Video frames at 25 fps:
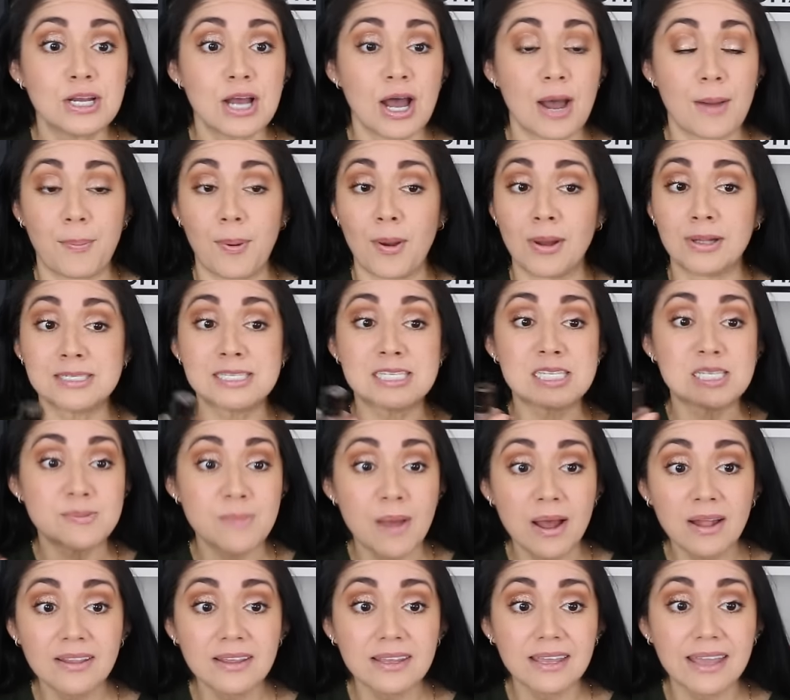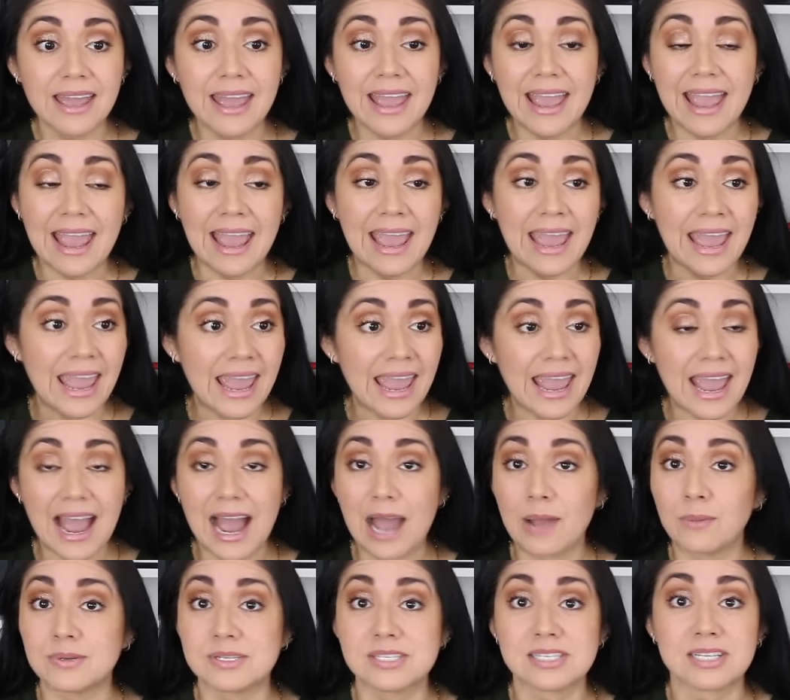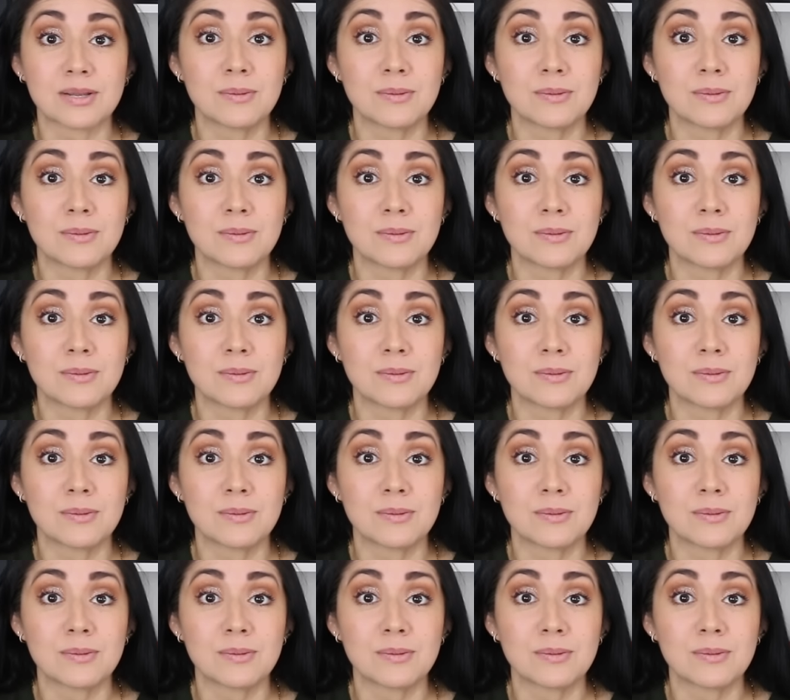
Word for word: Upon smelling it, eh, I was